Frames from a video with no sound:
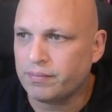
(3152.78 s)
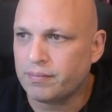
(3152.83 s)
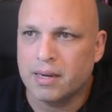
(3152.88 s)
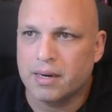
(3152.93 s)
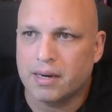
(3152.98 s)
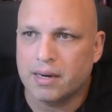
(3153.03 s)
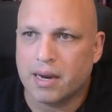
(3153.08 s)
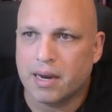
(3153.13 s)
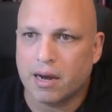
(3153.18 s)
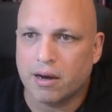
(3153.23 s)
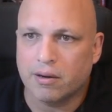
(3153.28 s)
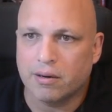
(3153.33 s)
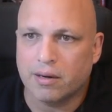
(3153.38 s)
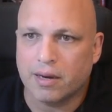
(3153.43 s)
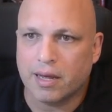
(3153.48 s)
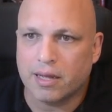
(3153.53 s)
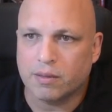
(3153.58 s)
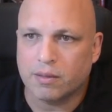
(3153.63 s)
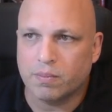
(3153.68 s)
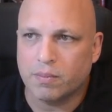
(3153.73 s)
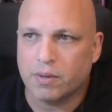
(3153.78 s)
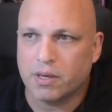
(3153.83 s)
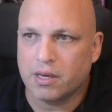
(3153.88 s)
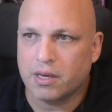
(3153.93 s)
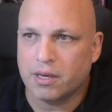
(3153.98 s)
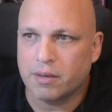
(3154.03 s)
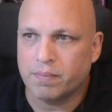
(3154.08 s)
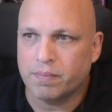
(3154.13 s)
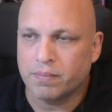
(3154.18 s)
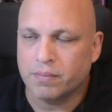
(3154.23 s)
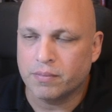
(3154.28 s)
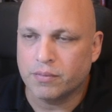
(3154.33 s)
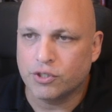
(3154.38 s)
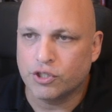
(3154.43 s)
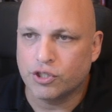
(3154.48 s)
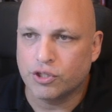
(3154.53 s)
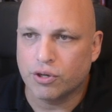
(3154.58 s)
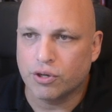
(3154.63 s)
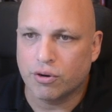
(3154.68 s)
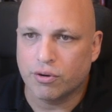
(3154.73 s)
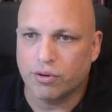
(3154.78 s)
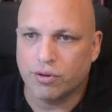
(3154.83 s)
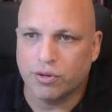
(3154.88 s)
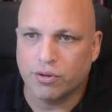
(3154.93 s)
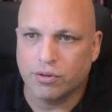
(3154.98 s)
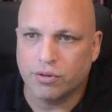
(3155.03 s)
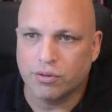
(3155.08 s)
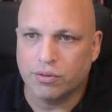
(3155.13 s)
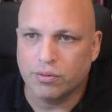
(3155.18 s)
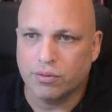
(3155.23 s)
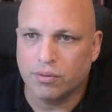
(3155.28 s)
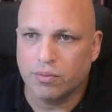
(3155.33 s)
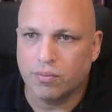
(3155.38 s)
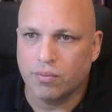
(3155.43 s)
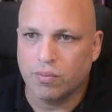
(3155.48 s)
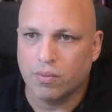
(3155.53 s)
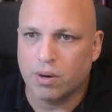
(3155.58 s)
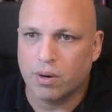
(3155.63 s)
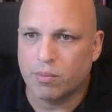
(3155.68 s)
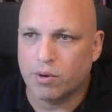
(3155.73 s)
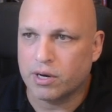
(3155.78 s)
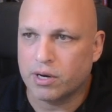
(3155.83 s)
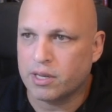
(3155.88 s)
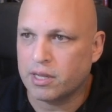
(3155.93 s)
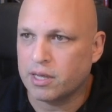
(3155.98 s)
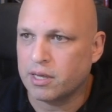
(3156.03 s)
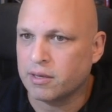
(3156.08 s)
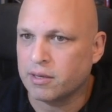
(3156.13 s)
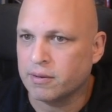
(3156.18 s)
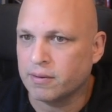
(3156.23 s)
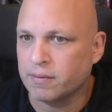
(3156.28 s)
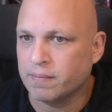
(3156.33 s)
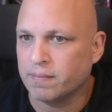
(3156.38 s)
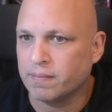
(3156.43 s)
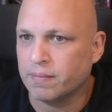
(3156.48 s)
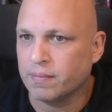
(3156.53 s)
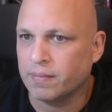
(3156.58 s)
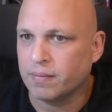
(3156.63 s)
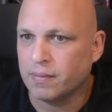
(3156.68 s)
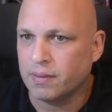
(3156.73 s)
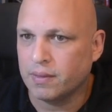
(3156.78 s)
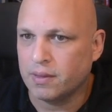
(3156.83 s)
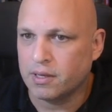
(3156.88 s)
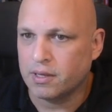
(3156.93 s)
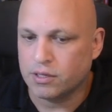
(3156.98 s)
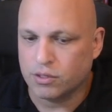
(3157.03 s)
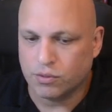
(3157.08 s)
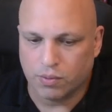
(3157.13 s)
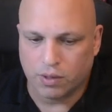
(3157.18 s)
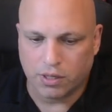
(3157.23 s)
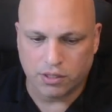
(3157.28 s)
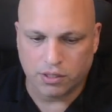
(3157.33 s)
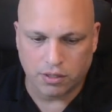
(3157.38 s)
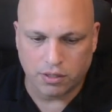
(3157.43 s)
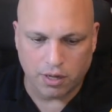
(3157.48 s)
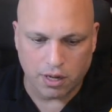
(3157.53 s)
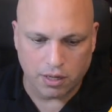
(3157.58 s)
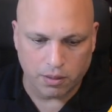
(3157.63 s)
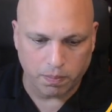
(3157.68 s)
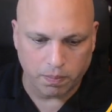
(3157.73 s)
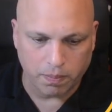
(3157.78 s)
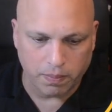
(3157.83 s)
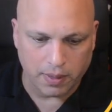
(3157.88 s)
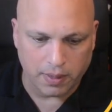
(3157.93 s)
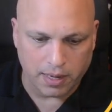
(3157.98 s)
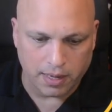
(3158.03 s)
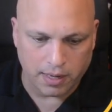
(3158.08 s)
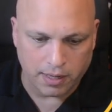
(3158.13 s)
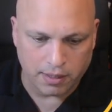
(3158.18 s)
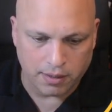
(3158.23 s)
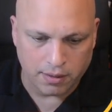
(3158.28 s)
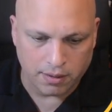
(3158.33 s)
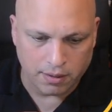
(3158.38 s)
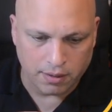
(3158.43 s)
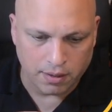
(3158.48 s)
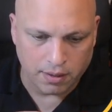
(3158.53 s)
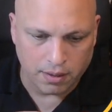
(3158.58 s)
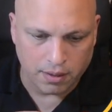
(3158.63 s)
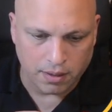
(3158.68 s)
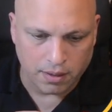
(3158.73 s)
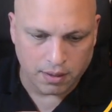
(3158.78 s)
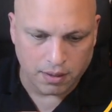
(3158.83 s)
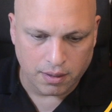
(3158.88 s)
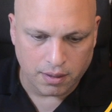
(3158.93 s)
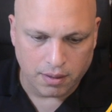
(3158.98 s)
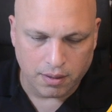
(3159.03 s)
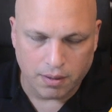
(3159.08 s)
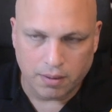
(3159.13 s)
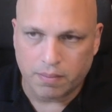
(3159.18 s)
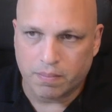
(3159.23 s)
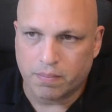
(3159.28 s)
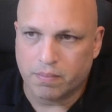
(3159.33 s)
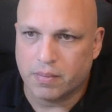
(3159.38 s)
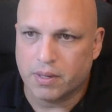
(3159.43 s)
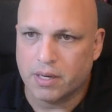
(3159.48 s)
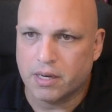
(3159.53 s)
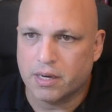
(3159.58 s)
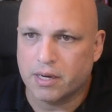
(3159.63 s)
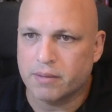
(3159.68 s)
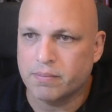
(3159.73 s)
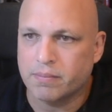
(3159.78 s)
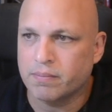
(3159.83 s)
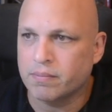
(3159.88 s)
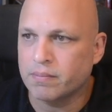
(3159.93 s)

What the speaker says: Now let me show you one more thing. This was not planned, but